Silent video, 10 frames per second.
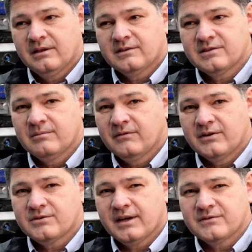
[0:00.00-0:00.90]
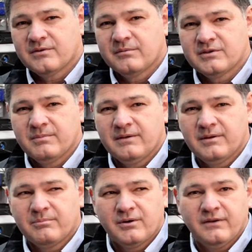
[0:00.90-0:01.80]
Some of our transformers
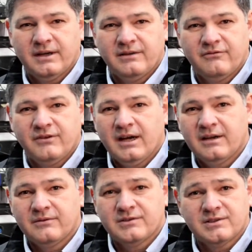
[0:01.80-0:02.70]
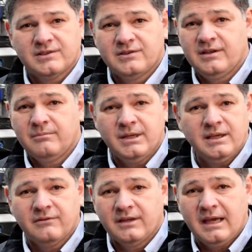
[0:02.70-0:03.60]
maybe provide 5 or 6
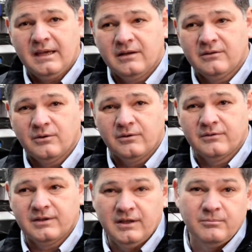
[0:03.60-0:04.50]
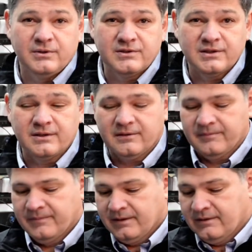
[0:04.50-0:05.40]
dB of gain over the input signal.
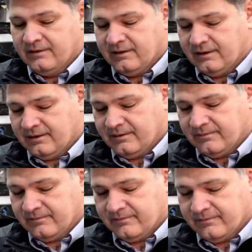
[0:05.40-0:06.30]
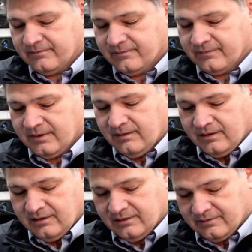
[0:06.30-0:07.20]

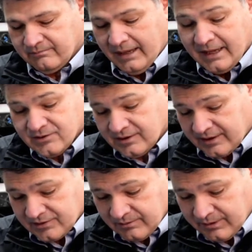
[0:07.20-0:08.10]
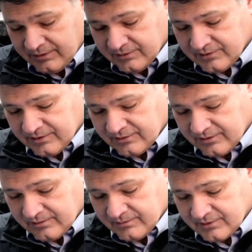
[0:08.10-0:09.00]
The magic, I suppose, in
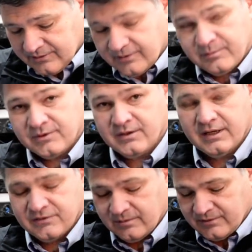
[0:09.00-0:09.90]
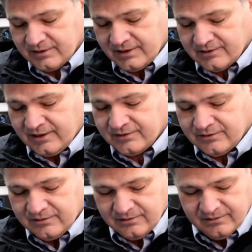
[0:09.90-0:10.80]
terms of input transformers has a lot to
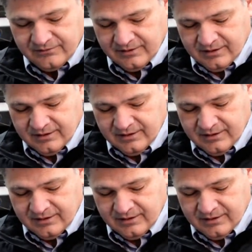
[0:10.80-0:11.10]
do with